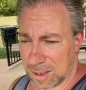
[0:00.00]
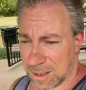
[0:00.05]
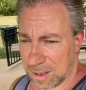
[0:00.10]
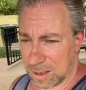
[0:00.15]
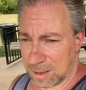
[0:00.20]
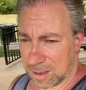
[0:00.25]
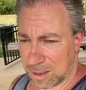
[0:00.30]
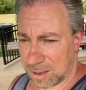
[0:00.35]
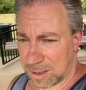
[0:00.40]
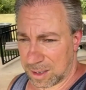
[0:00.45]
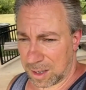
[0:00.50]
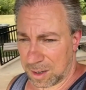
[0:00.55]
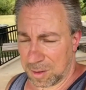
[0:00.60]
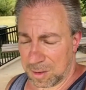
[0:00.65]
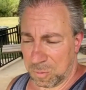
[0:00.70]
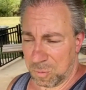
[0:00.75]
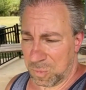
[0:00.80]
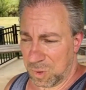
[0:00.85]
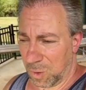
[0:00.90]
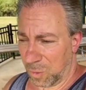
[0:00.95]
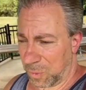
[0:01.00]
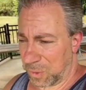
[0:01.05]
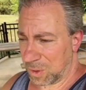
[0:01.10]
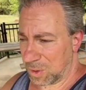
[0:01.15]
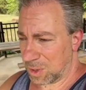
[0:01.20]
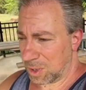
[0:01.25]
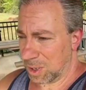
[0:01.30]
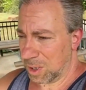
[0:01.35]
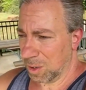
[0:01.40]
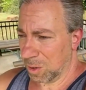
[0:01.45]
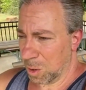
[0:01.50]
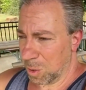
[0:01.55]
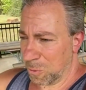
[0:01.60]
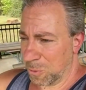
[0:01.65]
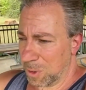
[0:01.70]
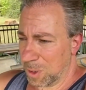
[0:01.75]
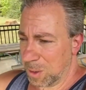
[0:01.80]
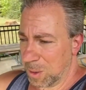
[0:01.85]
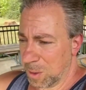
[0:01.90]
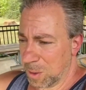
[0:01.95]
It's just they built this hill over
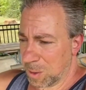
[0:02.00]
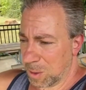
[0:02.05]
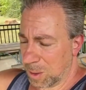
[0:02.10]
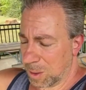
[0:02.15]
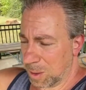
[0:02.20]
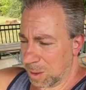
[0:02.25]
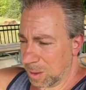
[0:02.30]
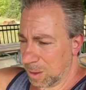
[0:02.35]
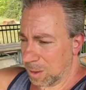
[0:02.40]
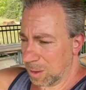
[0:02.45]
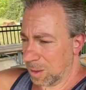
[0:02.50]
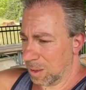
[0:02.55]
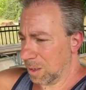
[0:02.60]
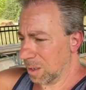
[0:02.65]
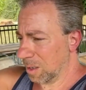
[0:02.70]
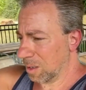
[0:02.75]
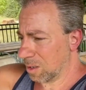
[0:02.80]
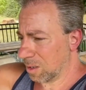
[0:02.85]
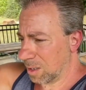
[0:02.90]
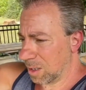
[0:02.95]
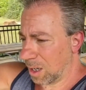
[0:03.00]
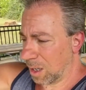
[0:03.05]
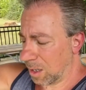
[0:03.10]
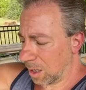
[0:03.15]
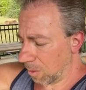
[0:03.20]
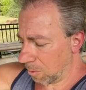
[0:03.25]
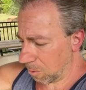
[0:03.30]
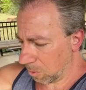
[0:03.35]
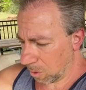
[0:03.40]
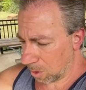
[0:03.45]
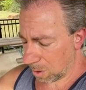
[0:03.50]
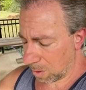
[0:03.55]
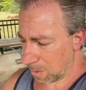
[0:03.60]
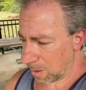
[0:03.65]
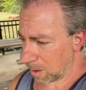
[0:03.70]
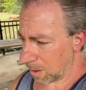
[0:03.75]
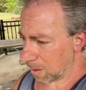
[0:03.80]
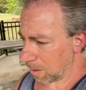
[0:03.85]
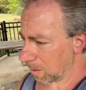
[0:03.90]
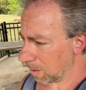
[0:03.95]
here, and I just got that water
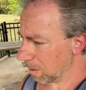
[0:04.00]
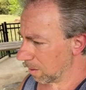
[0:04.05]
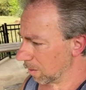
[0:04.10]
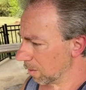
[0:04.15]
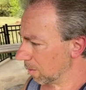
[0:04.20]
there, and